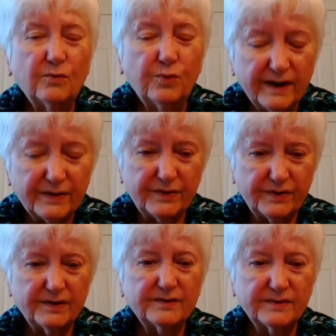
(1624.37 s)
with
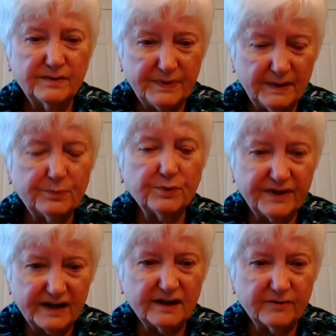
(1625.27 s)
the people
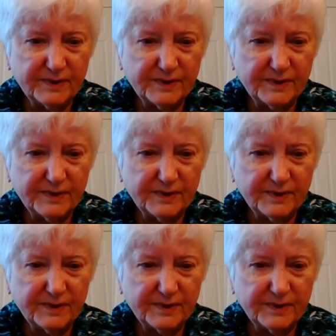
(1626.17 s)
that have